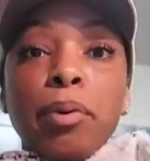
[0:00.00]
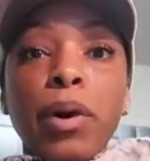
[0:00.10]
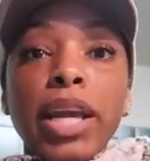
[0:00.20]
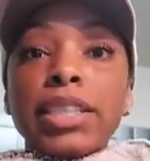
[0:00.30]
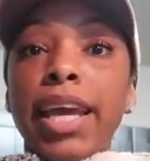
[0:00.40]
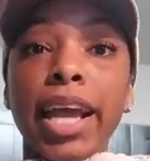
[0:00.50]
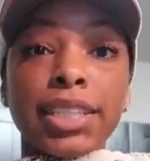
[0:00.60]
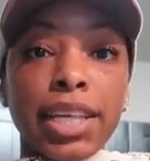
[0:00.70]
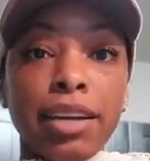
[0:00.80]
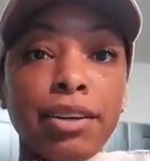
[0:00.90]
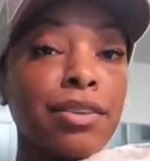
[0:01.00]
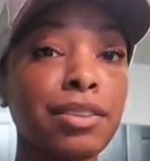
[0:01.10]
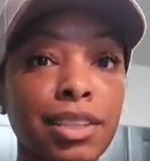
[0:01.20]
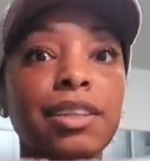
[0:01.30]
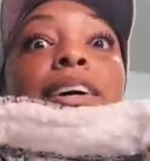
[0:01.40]
boys XL.
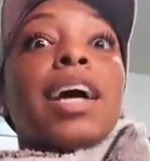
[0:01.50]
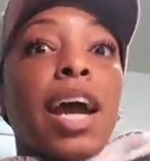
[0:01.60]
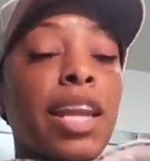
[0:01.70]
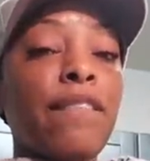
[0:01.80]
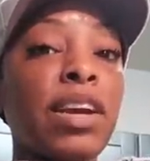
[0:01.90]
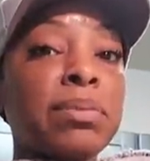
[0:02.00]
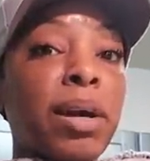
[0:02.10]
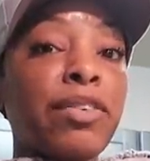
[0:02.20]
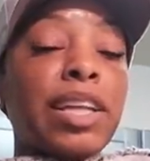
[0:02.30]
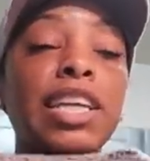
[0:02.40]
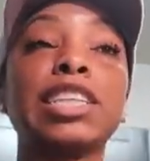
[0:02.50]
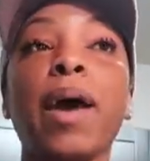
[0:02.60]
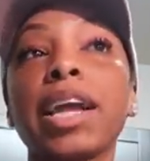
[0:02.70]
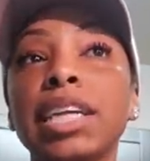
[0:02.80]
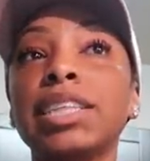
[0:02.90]
And it fits perfectly. So
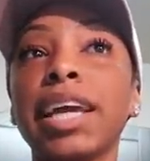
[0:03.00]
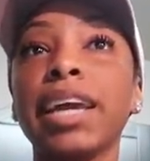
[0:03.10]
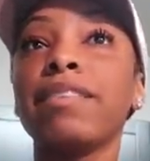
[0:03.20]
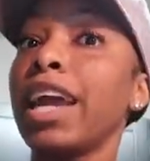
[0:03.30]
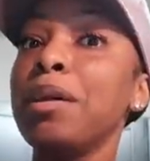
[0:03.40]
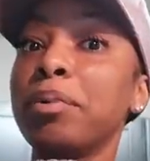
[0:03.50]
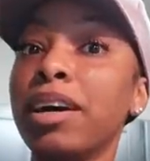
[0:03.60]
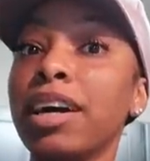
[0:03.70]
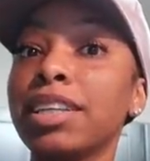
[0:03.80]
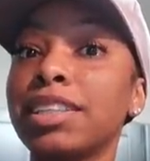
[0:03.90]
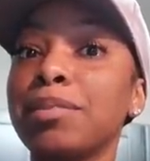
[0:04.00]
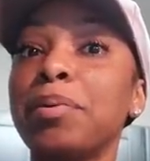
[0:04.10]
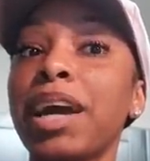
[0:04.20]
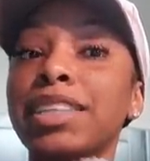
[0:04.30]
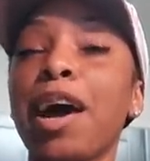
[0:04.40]
I actually saved eight bucks
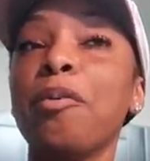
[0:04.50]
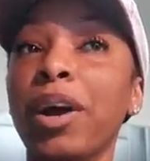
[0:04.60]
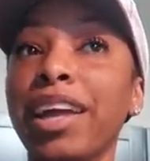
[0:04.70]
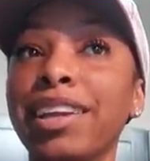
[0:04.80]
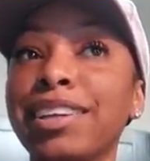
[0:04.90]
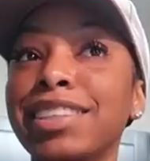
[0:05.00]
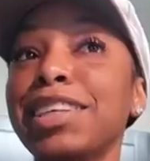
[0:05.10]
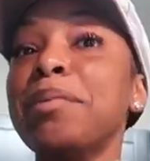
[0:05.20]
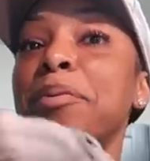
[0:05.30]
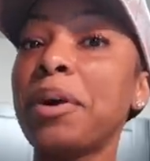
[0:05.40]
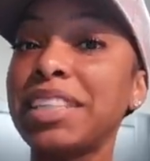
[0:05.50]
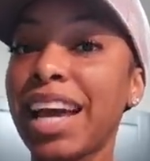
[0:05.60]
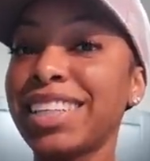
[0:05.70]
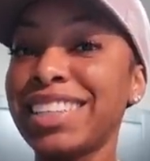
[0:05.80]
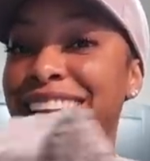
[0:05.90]
because I went to the boy
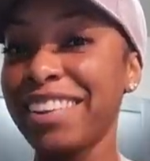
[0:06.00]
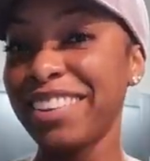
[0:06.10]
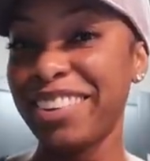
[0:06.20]
section instead